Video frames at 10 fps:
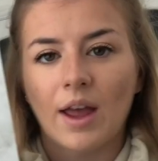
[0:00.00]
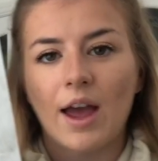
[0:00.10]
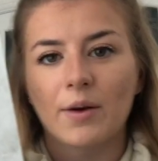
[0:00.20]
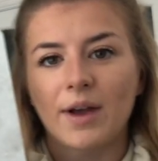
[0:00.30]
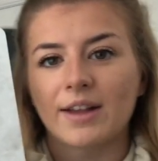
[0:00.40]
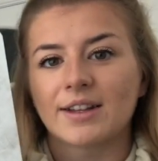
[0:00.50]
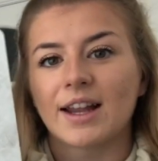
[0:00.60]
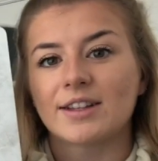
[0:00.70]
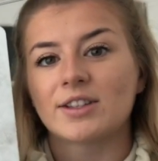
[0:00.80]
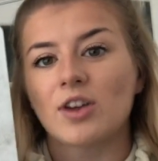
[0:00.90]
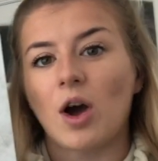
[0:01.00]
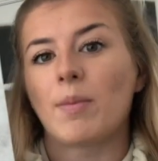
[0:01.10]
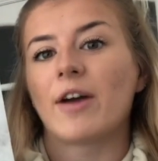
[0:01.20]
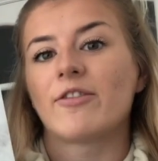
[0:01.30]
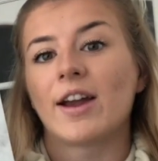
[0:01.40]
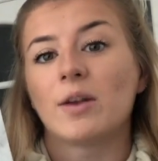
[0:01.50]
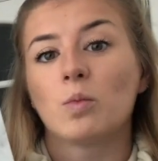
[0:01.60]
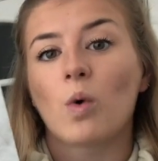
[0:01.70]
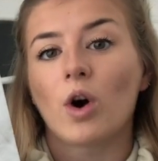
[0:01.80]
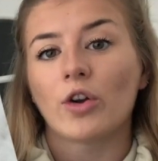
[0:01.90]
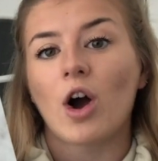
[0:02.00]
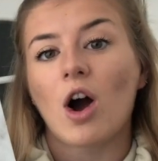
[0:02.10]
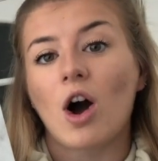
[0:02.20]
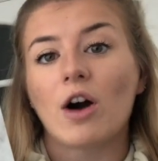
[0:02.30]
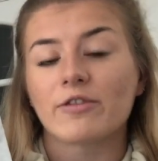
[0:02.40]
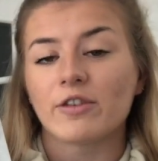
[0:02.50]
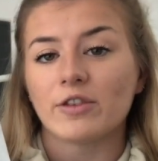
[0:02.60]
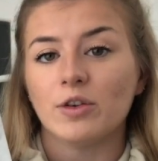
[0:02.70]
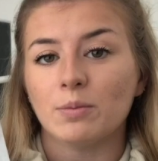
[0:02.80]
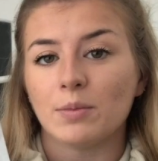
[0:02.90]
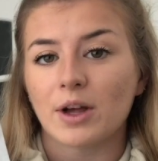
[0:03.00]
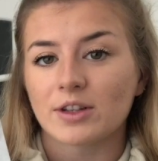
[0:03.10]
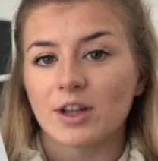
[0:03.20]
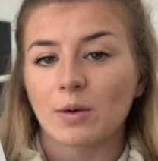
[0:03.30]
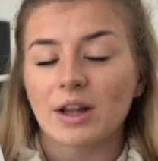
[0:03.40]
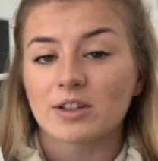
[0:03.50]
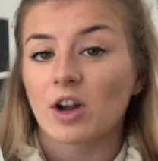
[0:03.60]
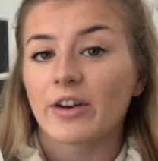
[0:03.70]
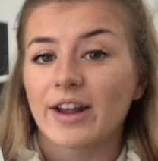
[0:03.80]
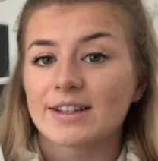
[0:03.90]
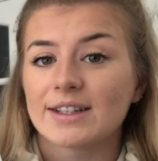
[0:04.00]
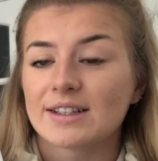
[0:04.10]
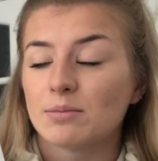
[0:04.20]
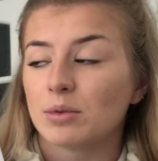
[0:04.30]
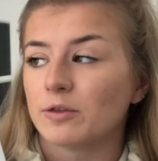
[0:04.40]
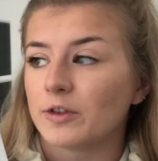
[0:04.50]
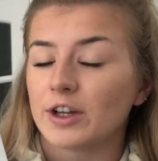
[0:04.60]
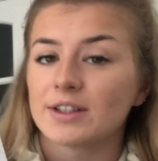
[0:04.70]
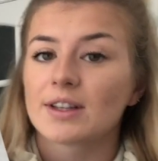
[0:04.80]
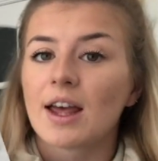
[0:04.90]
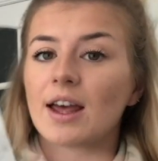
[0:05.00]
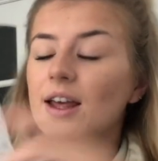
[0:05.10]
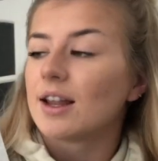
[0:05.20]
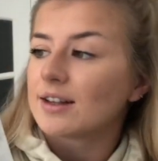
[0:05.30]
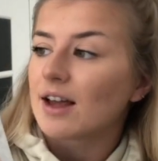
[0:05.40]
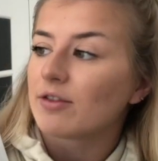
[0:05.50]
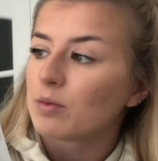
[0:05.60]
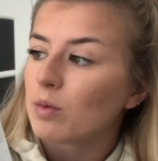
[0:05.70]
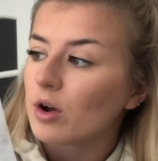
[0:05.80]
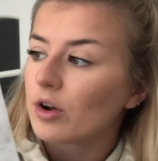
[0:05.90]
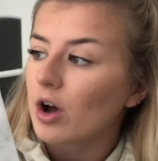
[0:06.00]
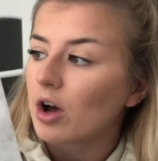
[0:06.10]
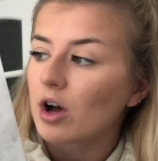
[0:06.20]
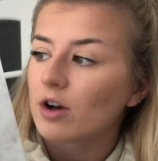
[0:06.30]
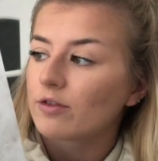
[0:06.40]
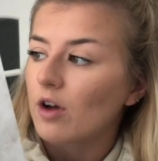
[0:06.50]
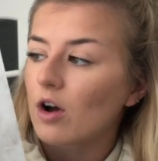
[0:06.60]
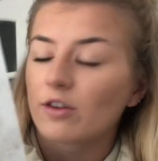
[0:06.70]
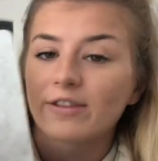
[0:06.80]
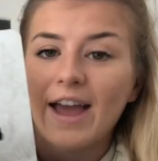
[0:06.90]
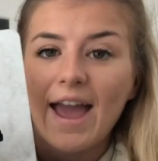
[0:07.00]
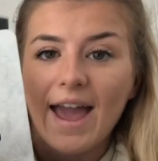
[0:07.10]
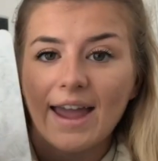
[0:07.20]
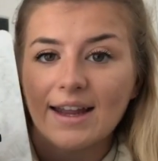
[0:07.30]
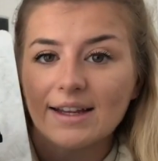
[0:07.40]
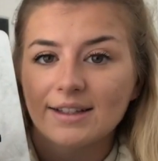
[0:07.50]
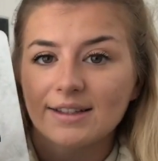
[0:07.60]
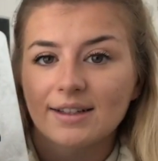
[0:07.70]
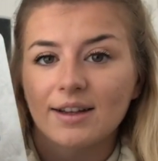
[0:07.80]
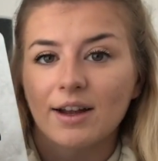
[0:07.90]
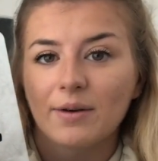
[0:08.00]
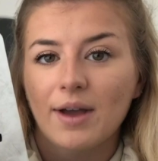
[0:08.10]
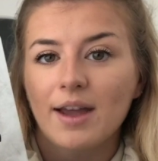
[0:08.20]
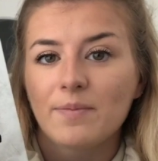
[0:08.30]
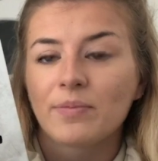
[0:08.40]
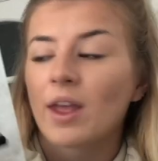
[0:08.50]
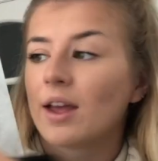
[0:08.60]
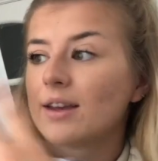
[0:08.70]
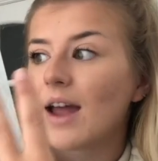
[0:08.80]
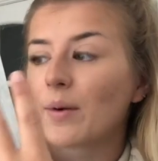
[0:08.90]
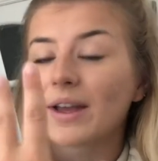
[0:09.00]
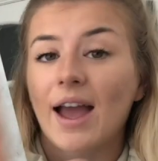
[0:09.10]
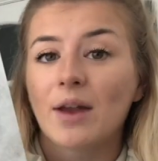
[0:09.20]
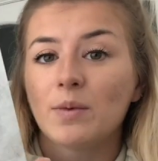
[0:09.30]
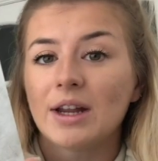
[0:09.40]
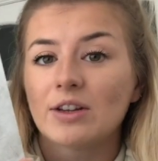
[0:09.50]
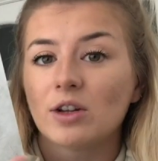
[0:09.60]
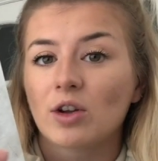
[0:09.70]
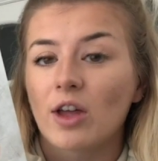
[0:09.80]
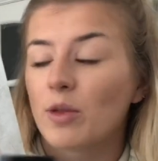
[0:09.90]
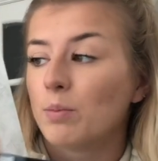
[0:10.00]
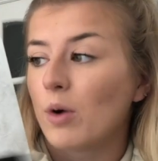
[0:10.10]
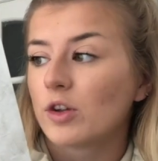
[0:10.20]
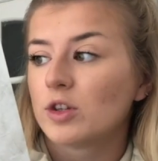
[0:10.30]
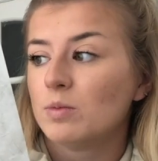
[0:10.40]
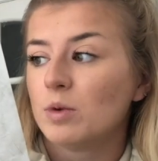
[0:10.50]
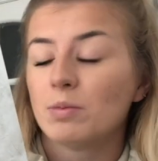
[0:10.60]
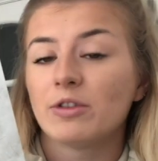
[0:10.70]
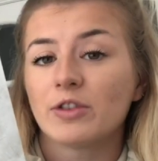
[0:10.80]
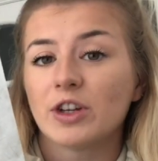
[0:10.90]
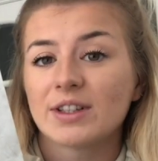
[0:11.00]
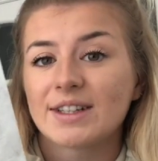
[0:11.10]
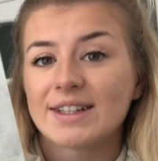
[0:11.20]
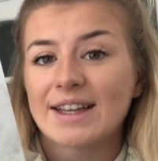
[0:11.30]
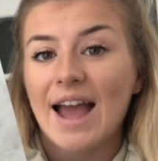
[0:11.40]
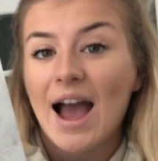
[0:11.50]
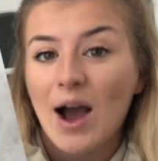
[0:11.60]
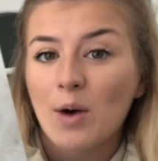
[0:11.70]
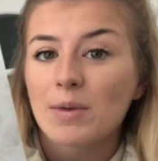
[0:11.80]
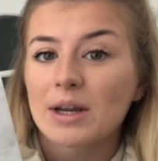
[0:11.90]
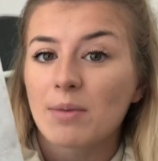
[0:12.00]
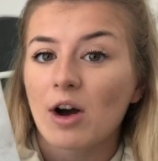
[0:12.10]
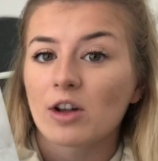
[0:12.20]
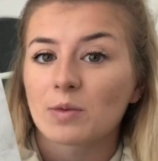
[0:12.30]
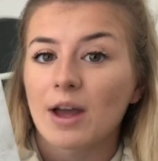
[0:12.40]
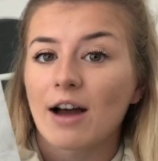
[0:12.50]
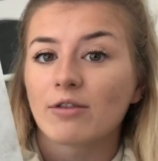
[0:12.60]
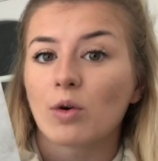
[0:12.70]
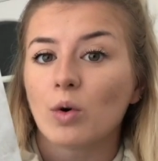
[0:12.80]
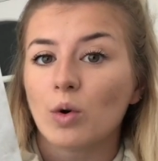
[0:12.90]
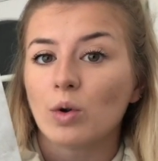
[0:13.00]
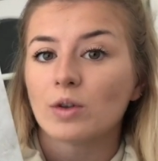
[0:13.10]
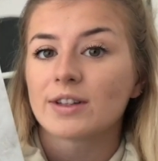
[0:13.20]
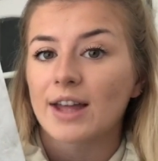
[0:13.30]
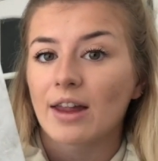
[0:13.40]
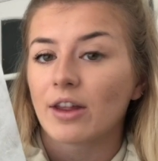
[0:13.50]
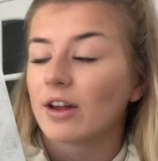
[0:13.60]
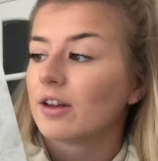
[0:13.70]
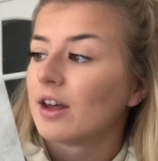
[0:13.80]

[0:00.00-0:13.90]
Okay, so let's start by finding 1/2 of a number. So let's start nice and simple first. Let's have 1/2 of 8, okay? Now again, we need to look at the bottom number first to see how many parts we have all together.